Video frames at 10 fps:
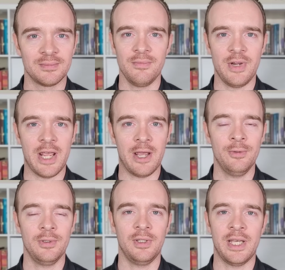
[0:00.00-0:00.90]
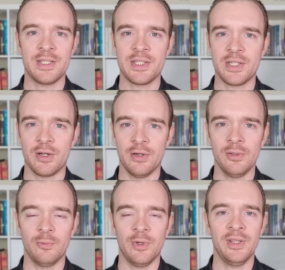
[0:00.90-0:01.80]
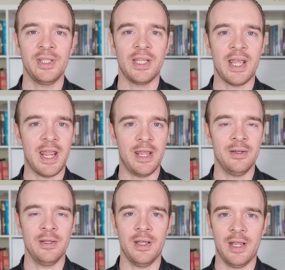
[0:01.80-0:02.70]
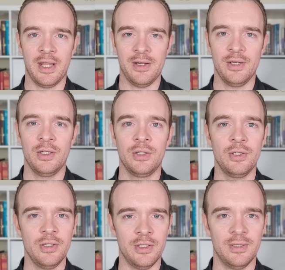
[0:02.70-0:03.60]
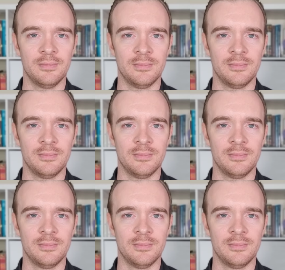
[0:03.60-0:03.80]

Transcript: Now, let's start with can and could.